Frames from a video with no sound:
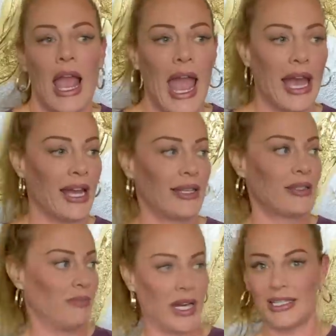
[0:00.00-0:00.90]
And
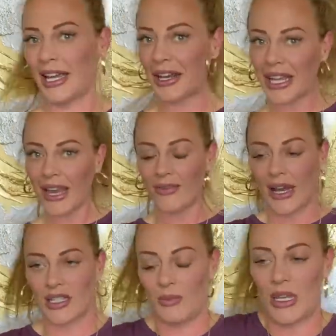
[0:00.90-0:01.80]
Montana gave that
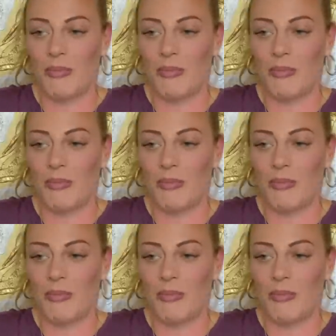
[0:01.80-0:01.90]
to me.